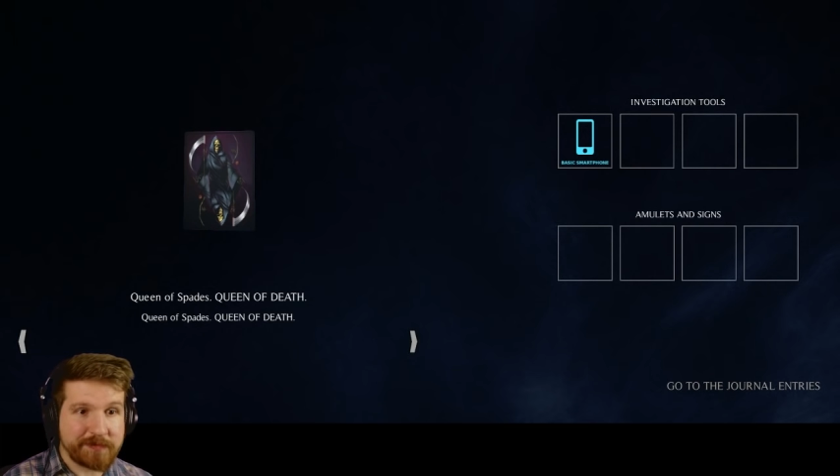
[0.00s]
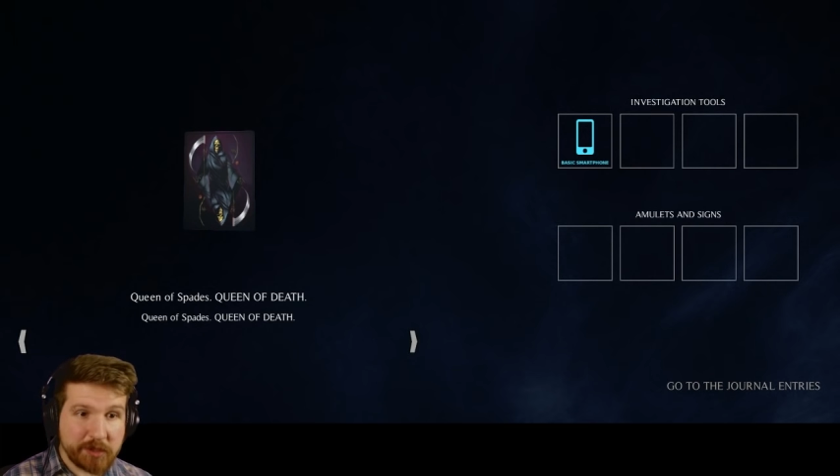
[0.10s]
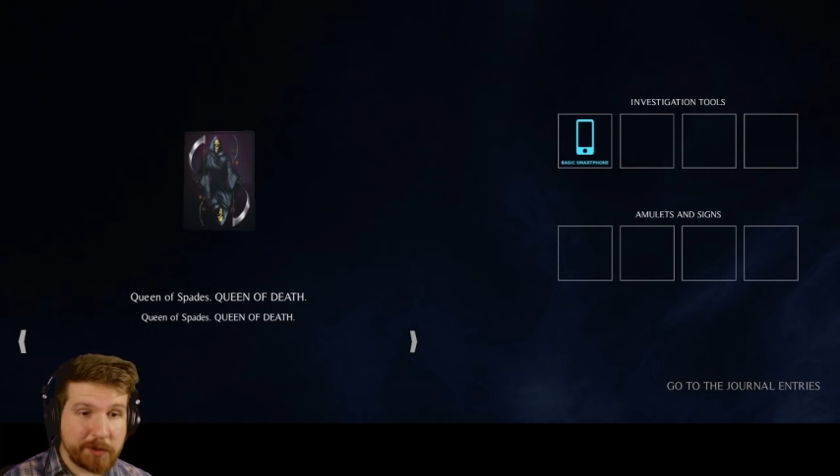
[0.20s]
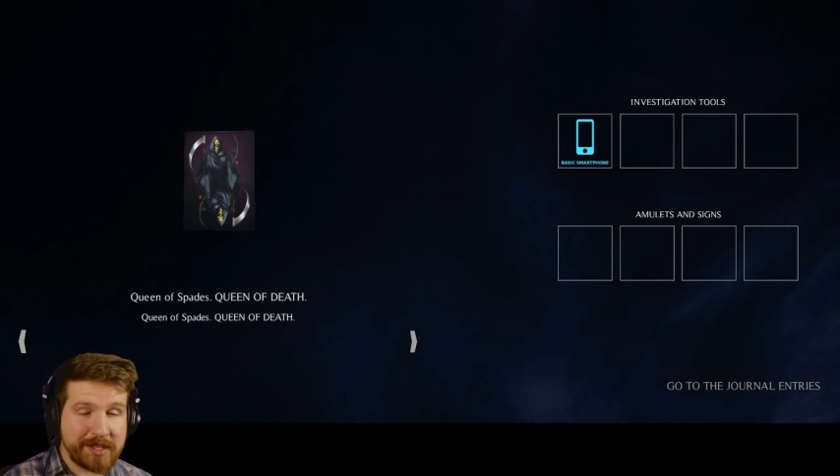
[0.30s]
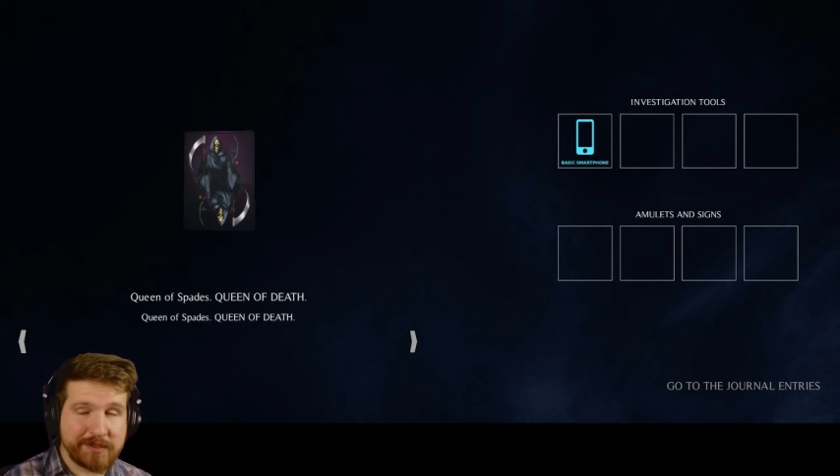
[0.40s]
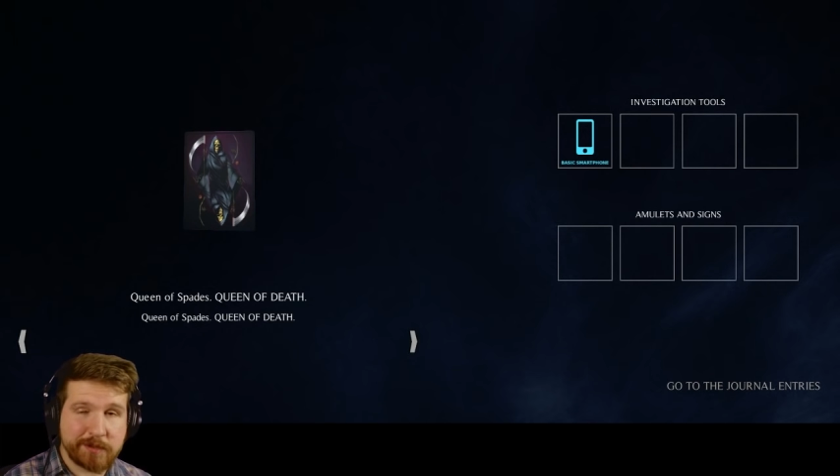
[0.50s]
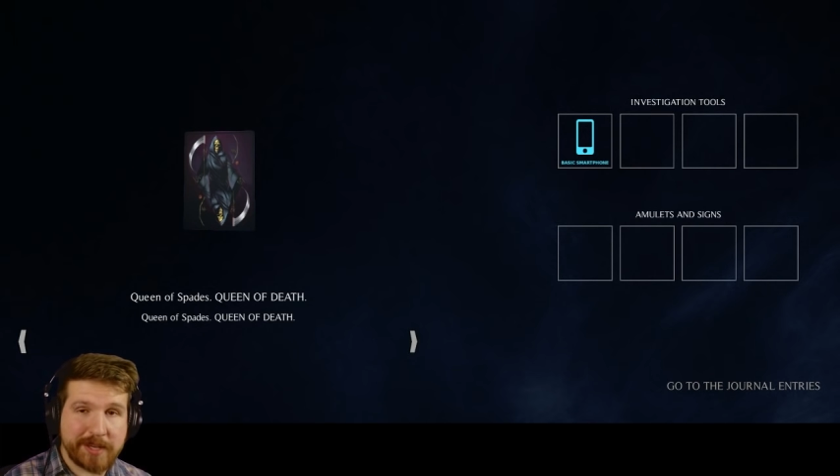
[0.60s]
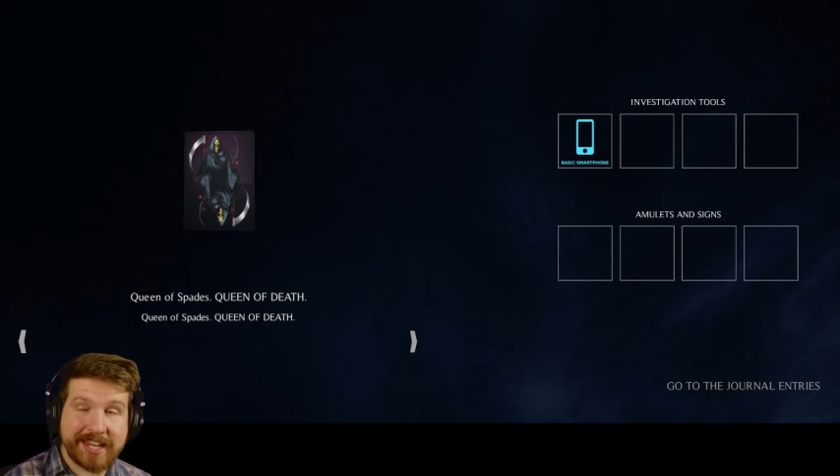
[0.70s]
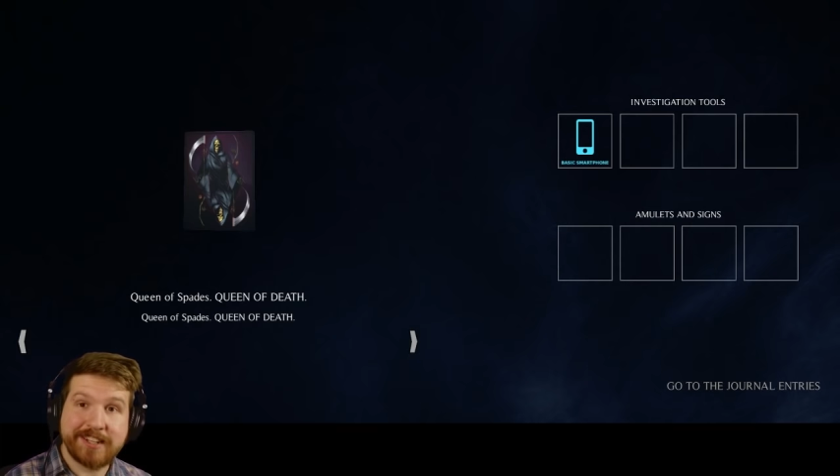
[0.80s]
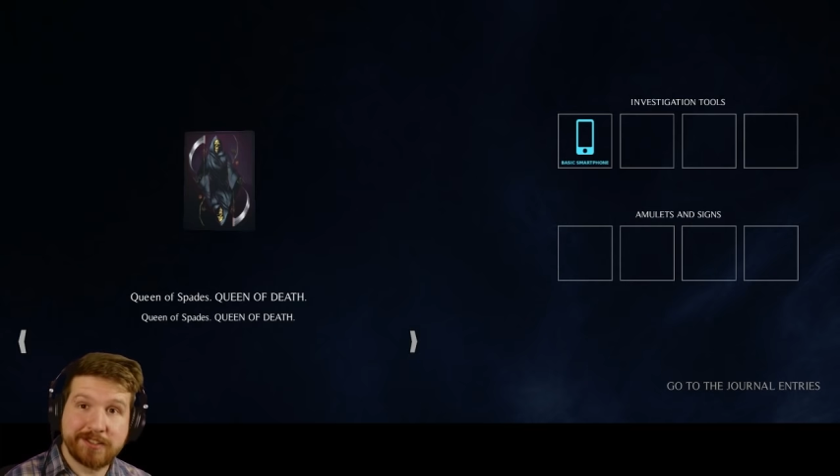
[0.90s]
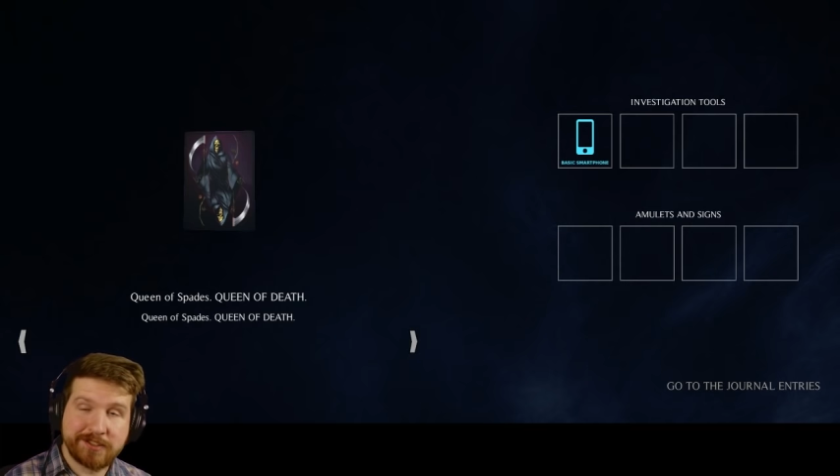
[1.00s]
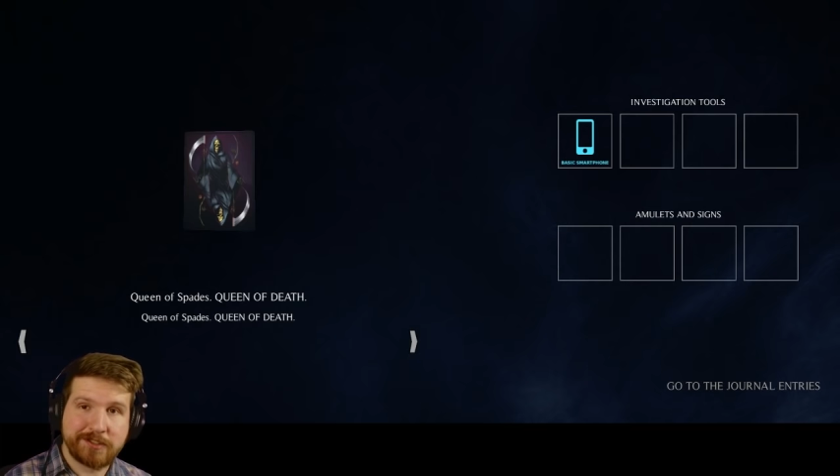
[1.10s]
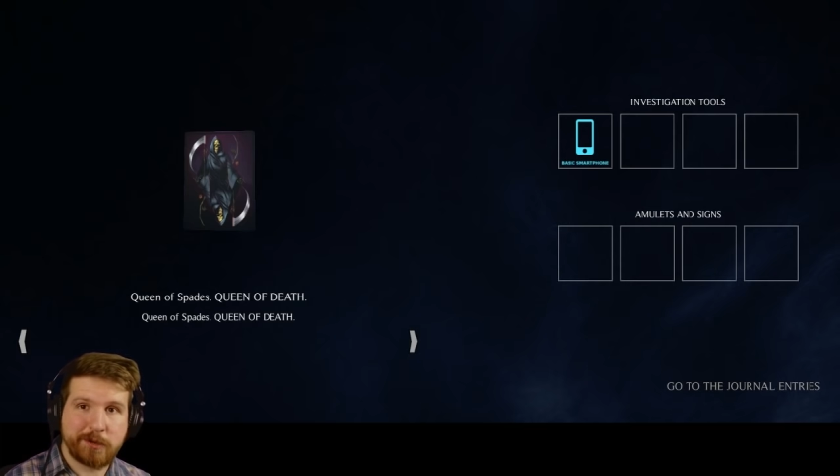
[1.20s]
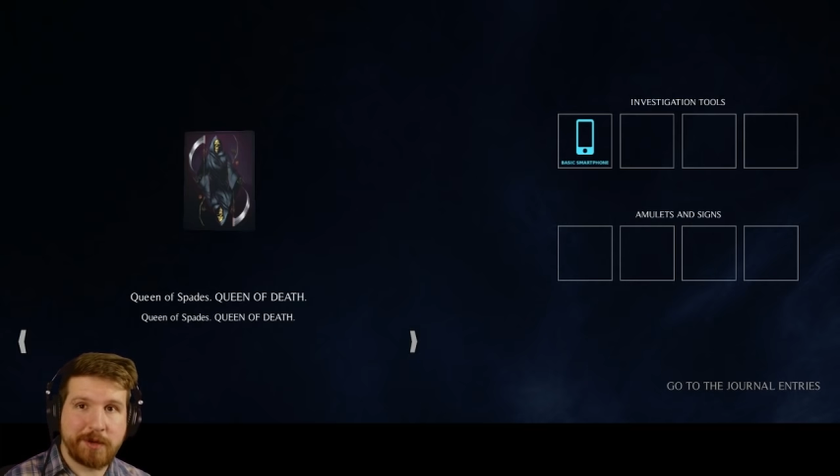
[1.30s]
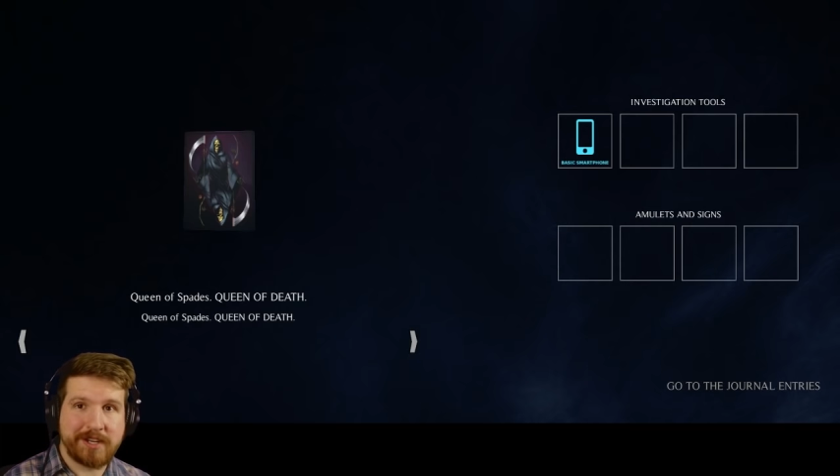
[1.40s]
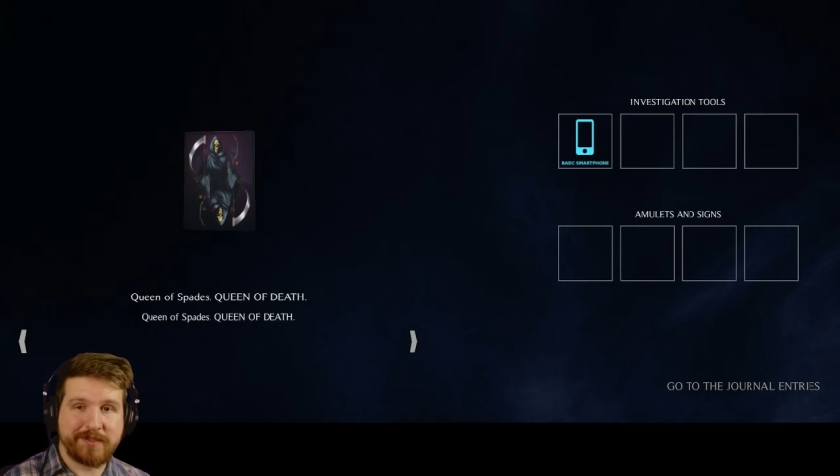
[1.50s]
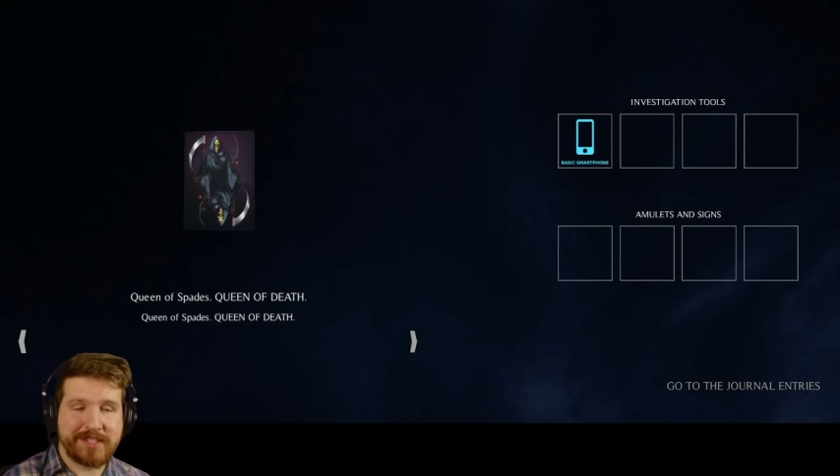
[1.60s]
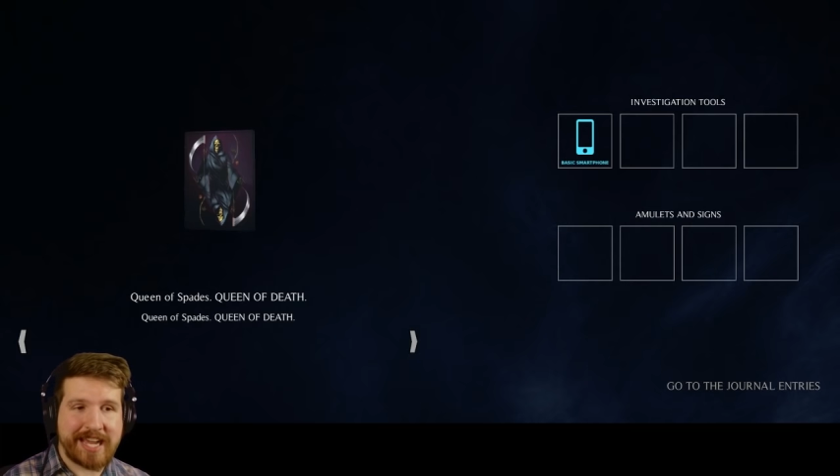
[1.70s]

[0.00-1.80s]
Queen of Spades, Queen of